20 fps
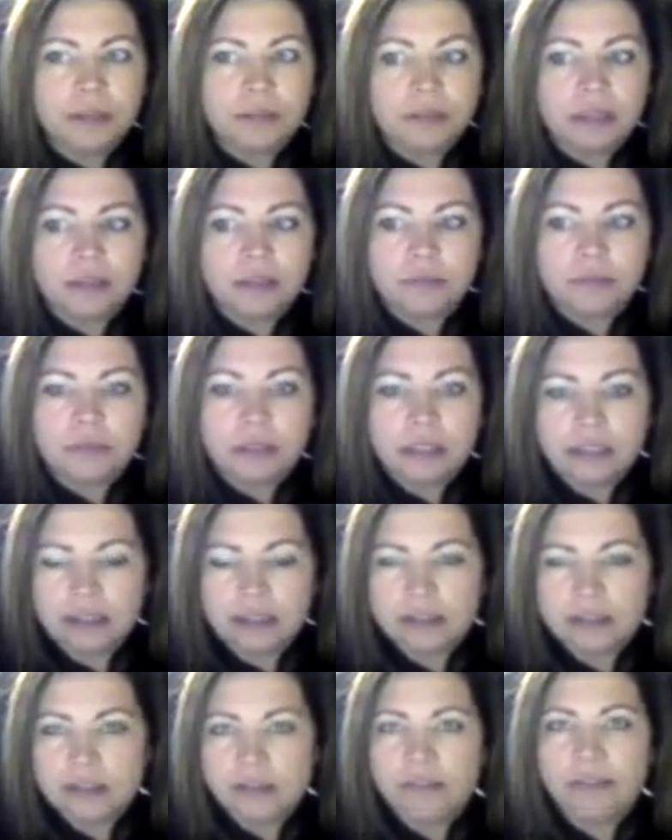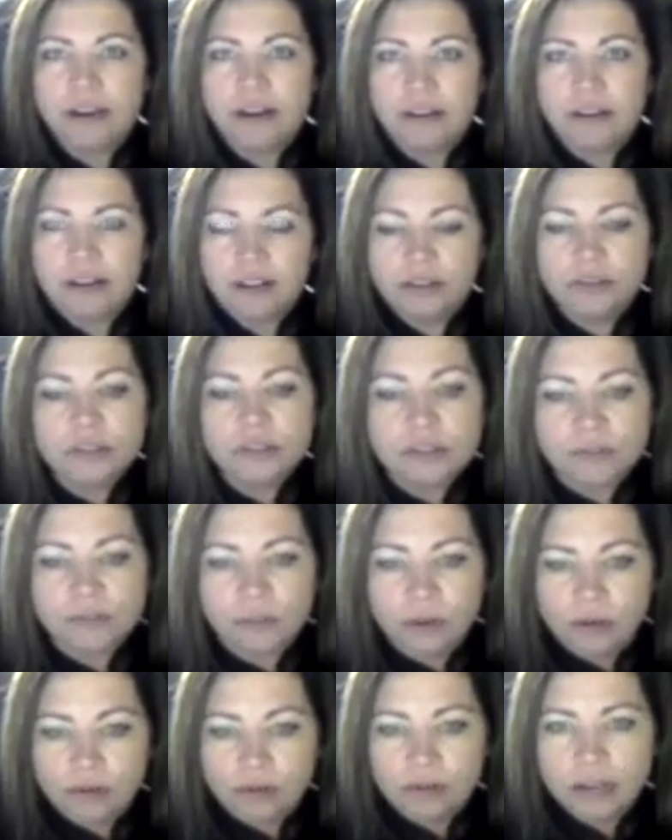it really isn't very
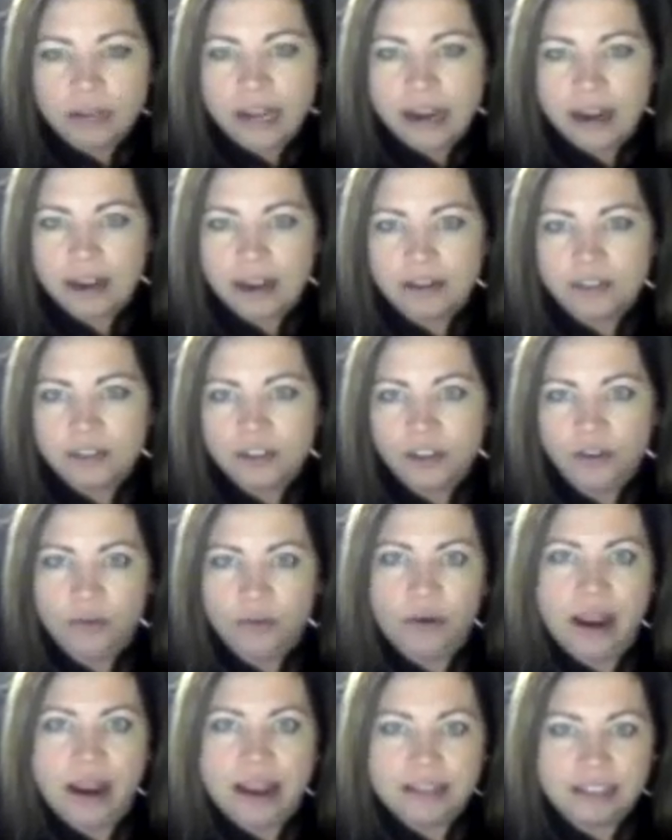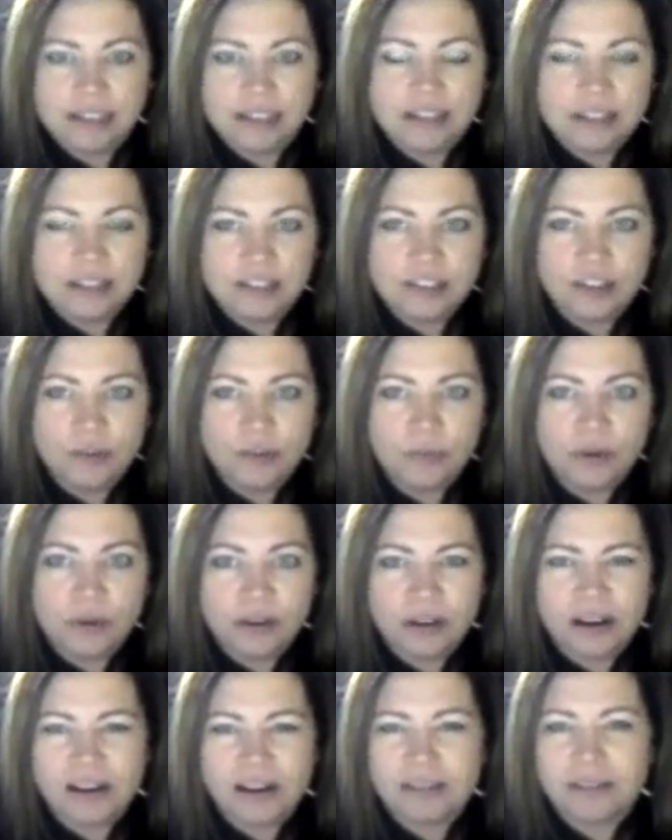useful, and you as a
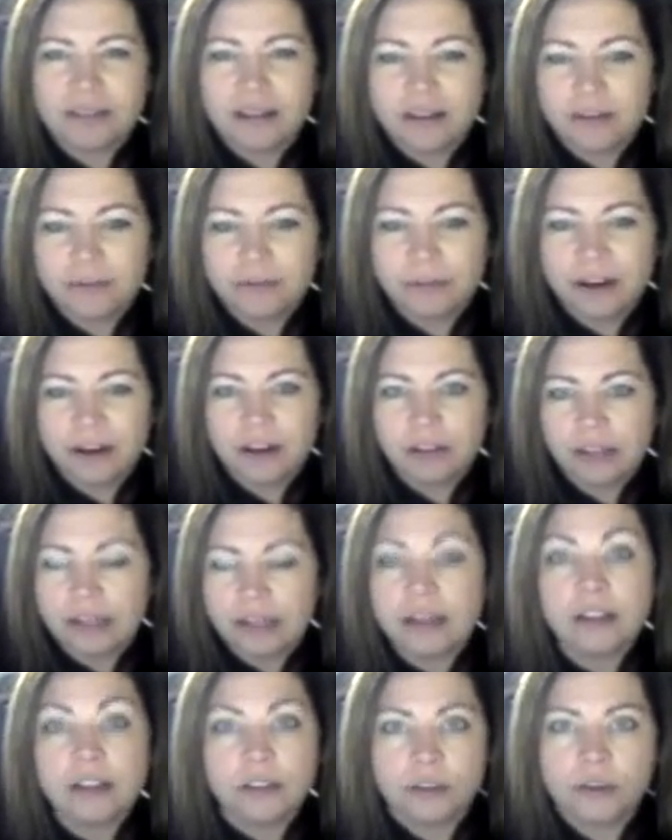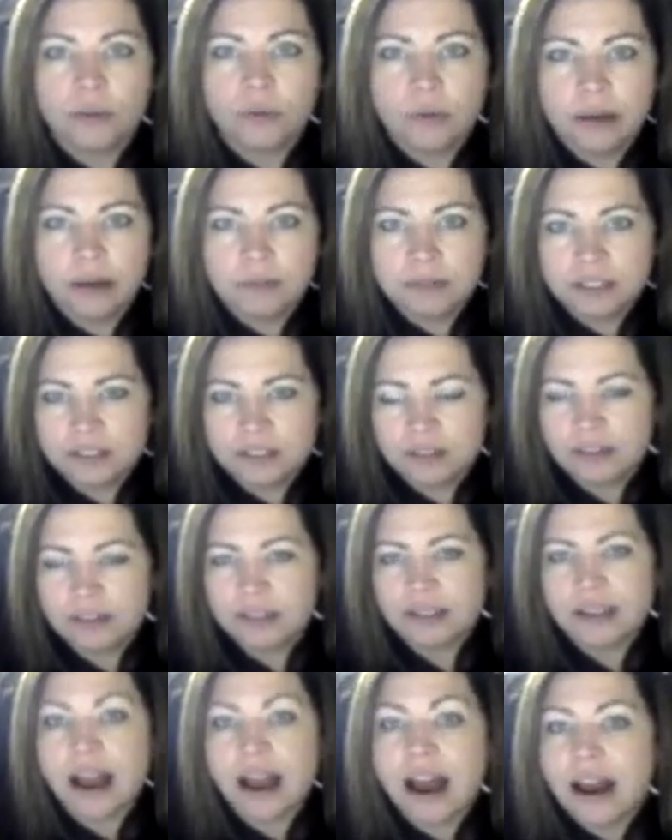consumer are fairly ill-equipped to
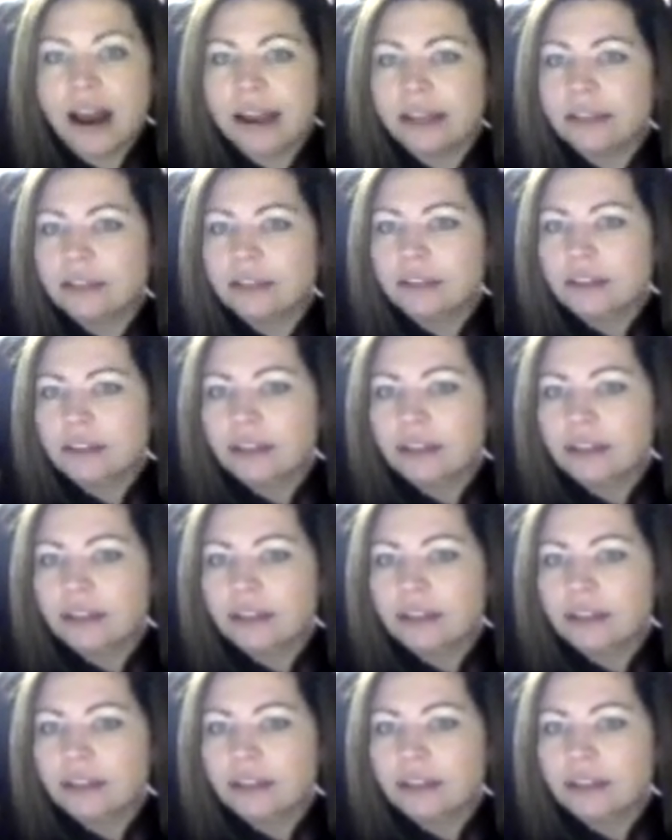decide.